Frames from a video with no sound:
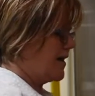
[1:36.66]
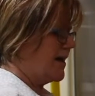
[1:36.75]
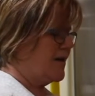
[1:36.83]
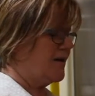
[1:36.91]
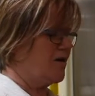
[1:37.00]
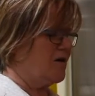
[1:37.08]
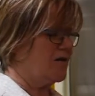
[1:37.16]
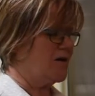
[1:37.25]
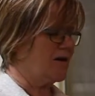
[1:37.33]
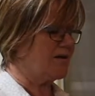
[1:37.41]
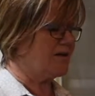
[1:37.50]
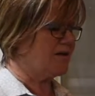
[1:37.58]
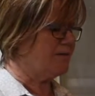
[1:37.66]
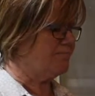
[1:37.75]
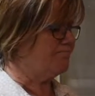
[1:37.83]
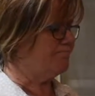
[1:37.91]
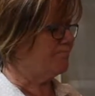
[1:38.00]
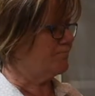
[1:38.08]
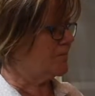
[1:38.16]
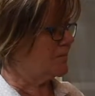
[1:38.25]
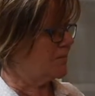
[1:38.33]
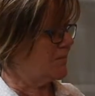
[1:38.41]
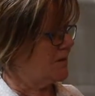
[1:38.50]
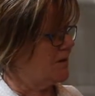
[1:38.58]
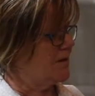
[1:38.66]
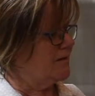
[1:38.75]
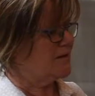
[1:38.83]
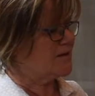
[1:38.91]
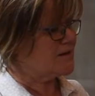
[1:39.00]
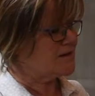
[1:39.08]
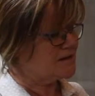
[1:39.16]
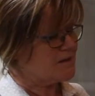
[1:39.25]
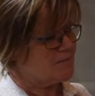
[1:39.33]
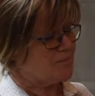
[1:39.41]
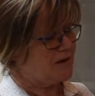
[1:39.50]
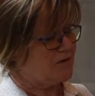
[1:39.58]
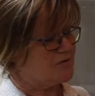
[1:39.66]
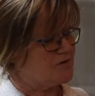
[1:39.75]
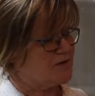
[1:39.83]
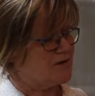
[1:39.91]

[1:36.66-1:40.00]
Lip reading: add our onion. This is about